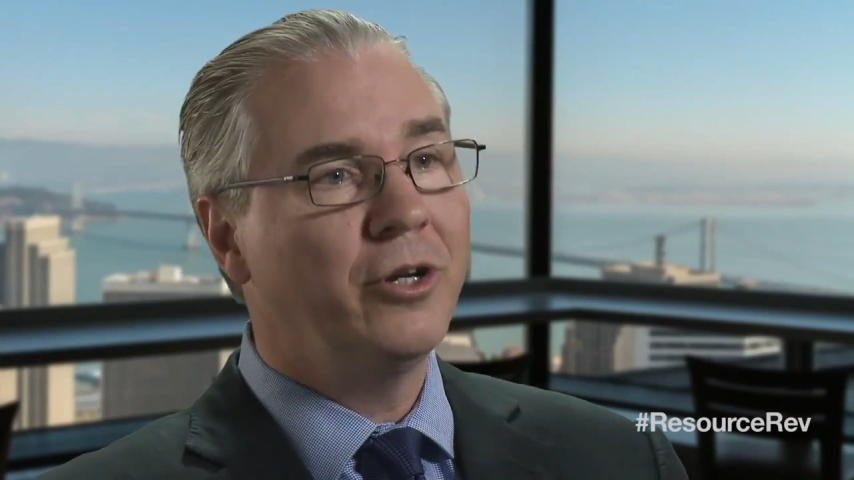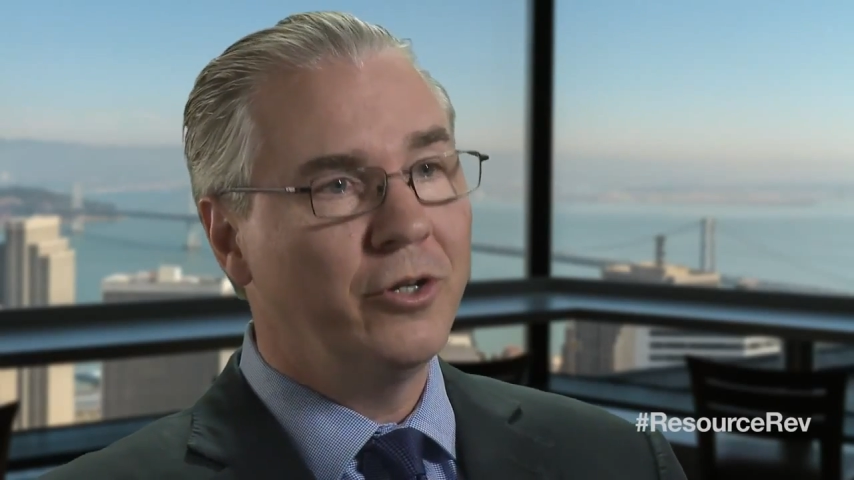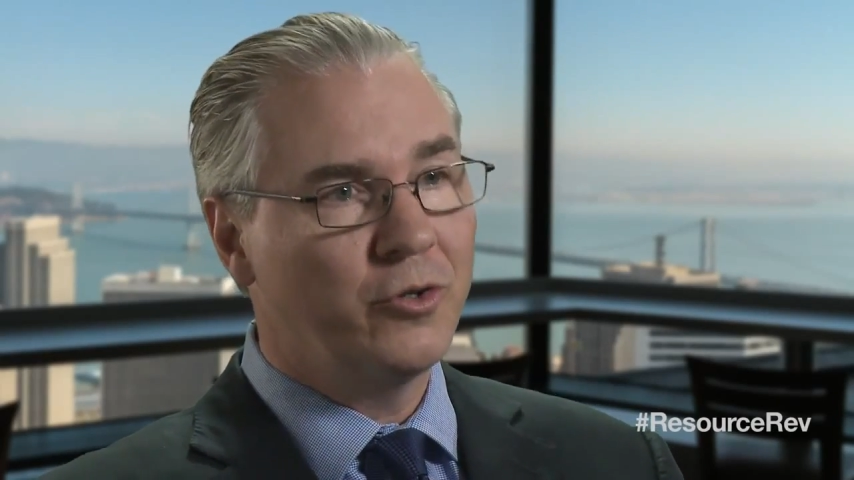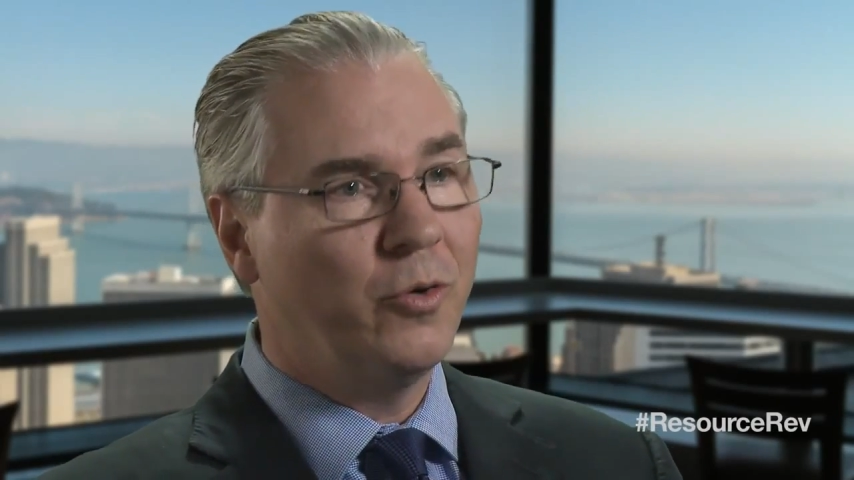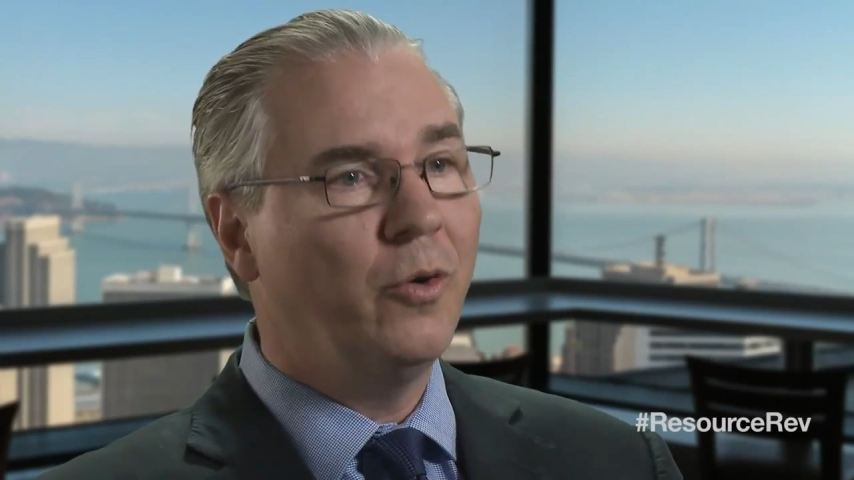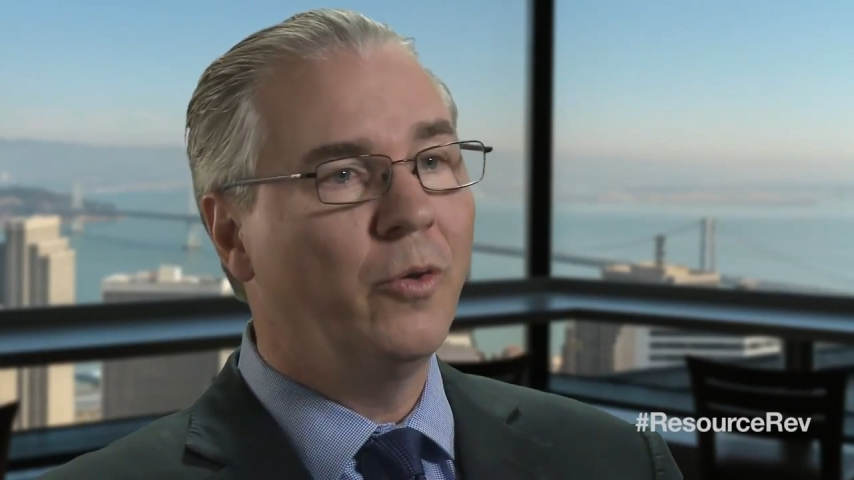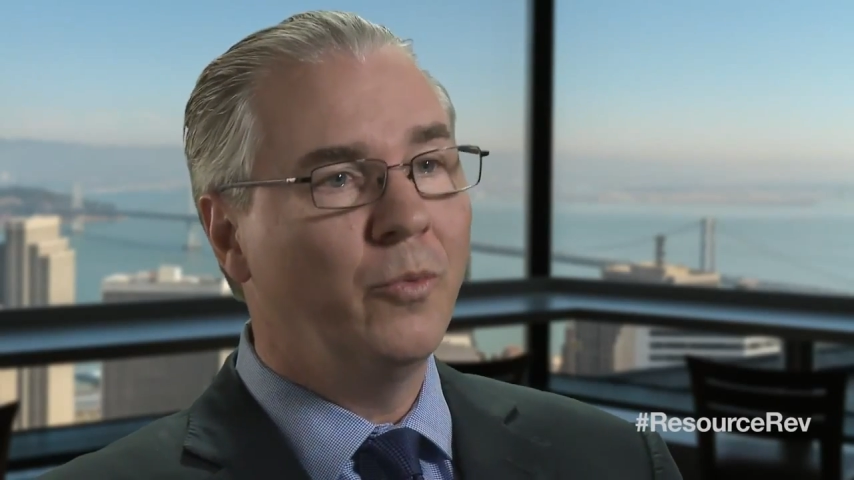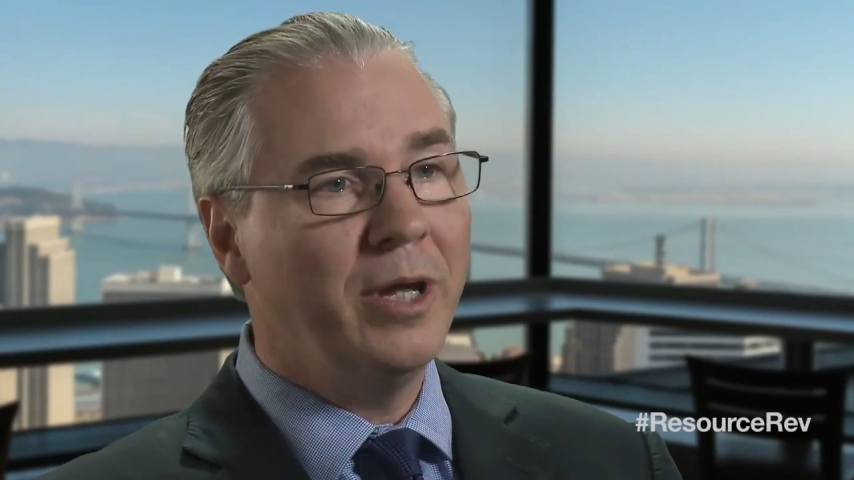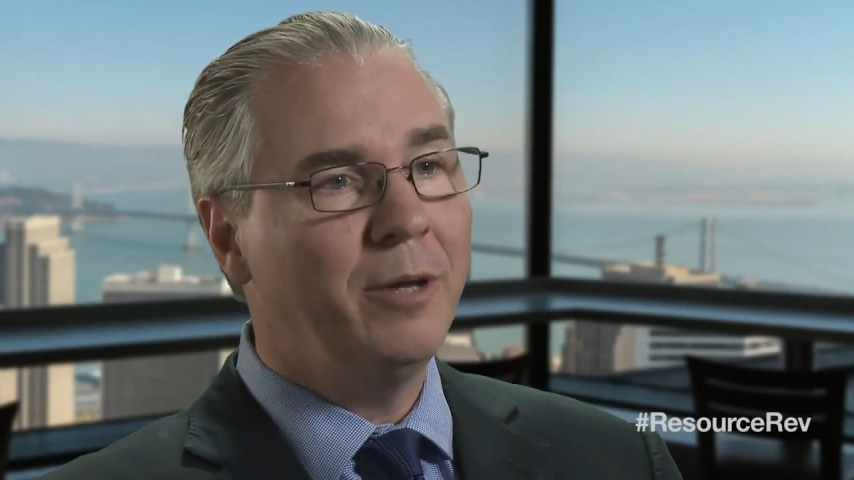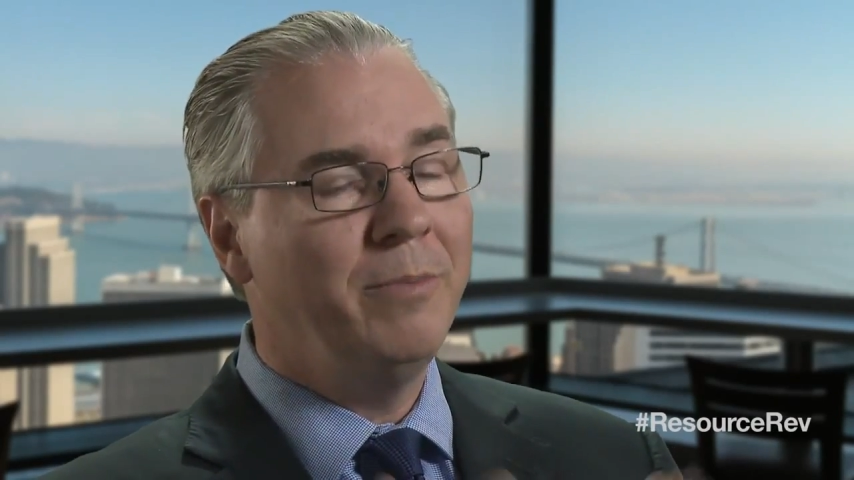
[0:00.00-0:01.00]
control that
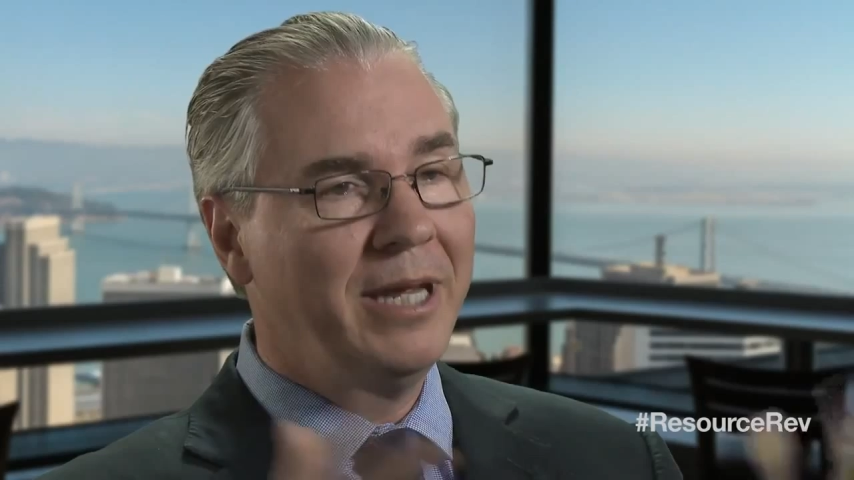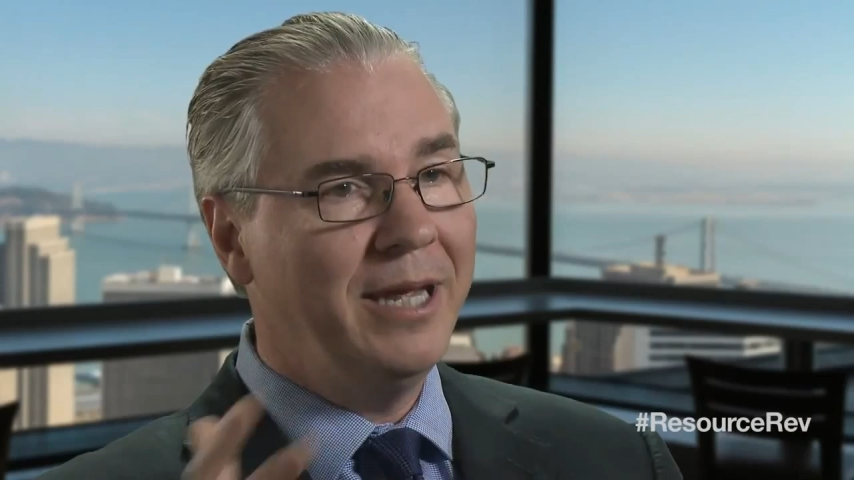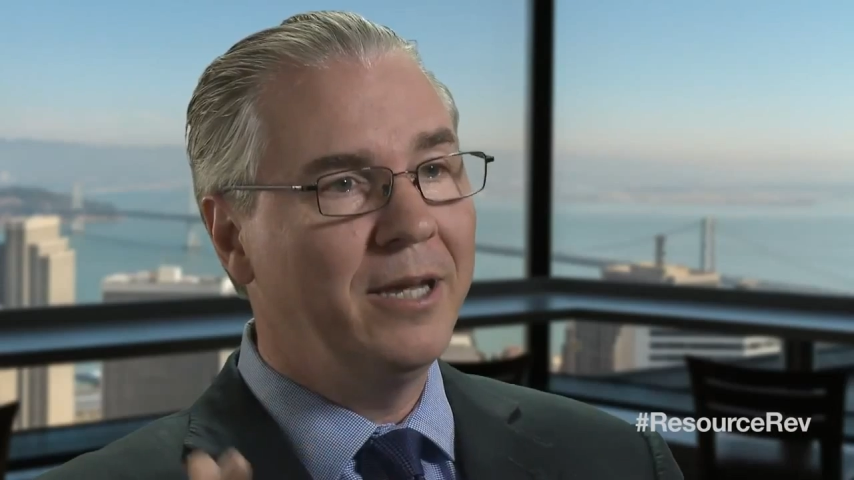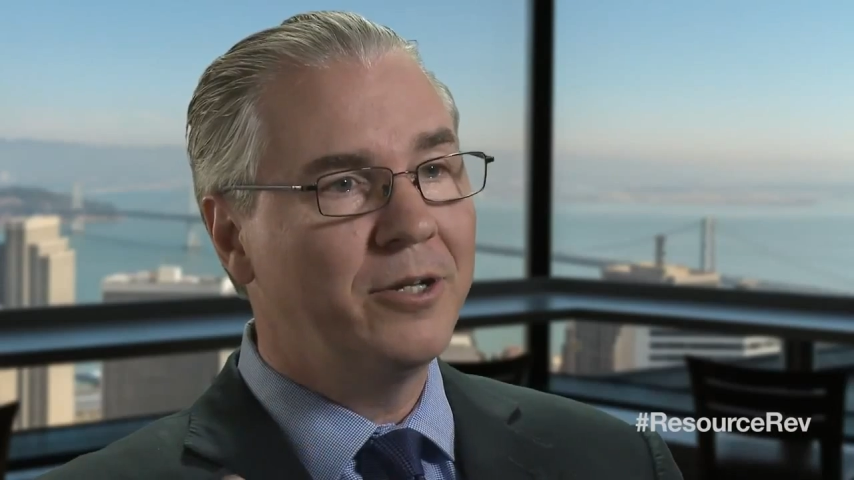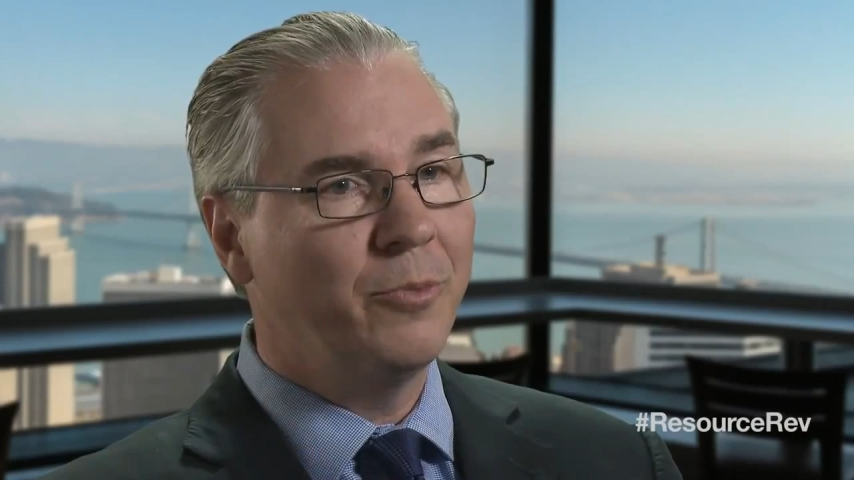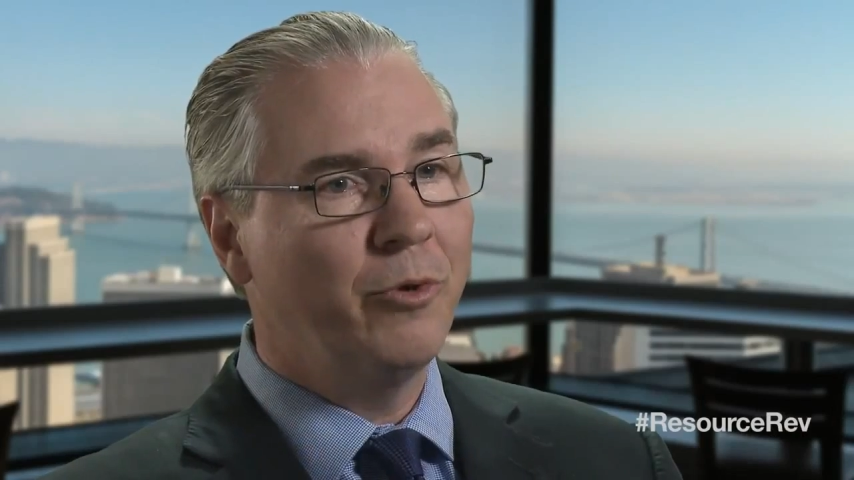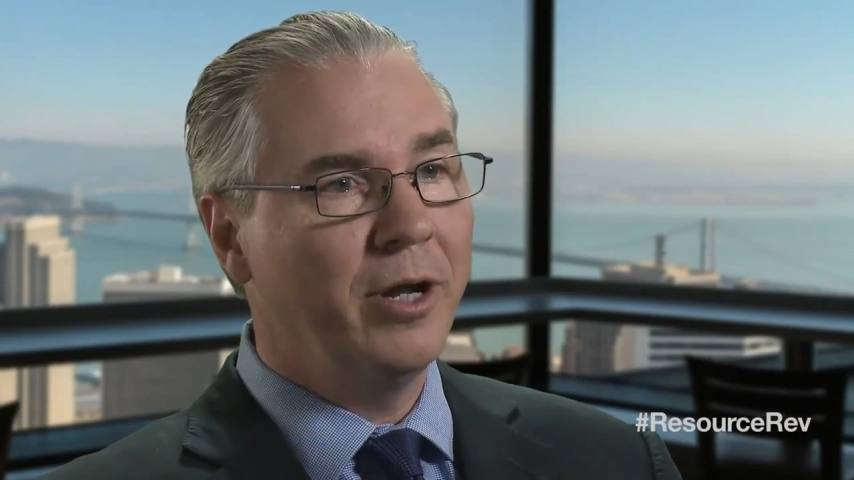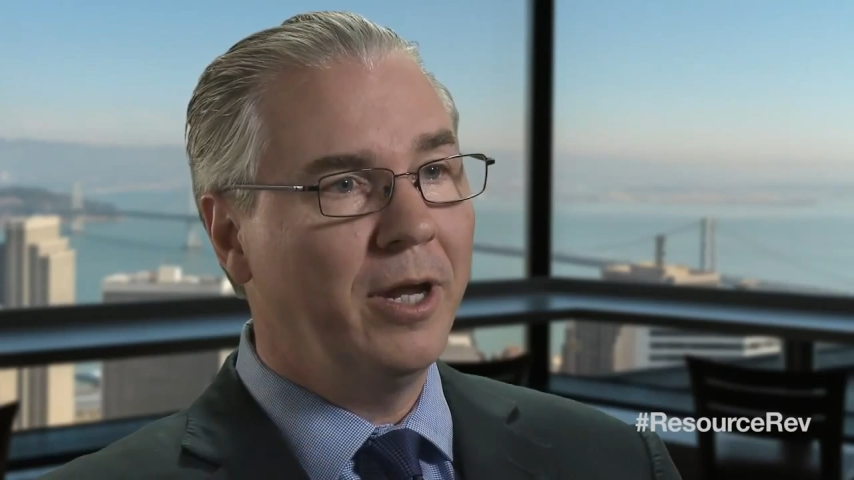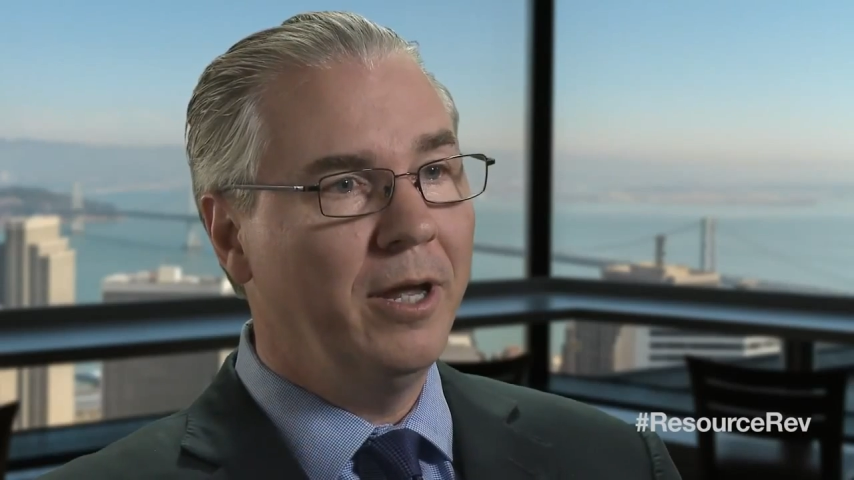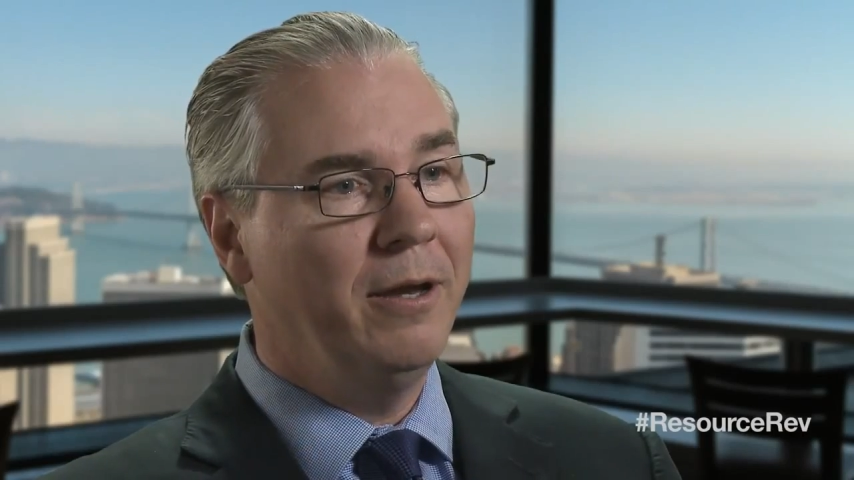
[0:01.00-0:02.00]
we can begin to
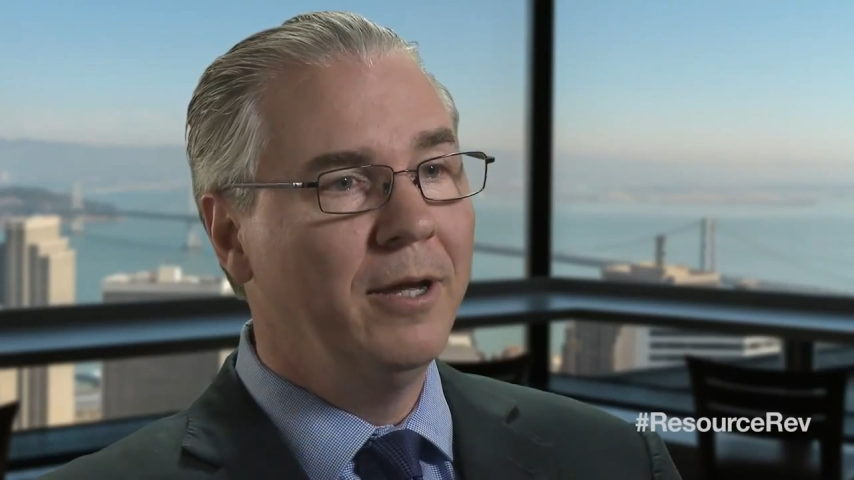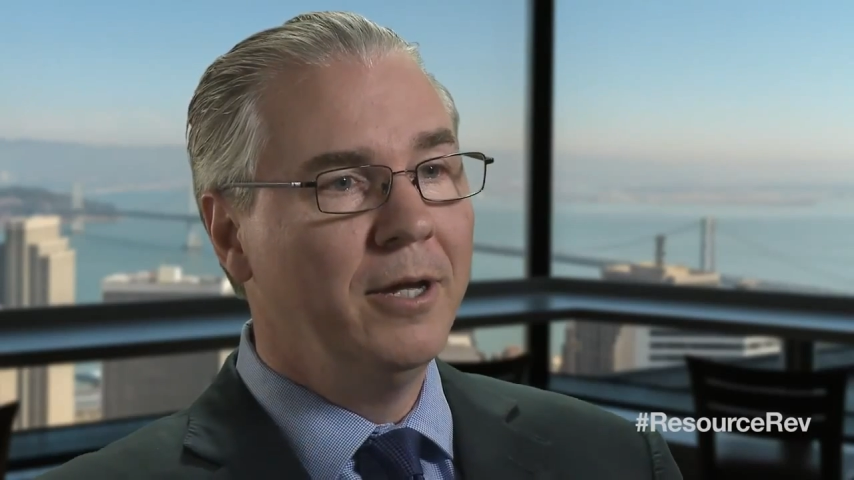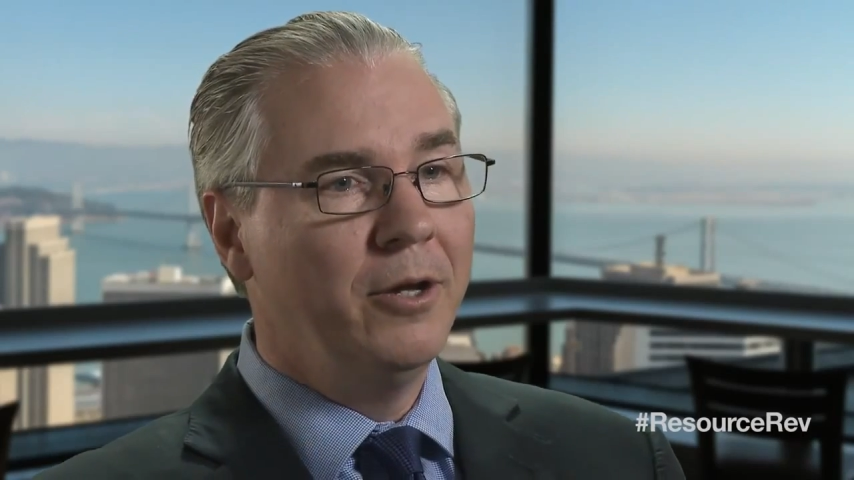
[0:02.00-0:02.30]
bring in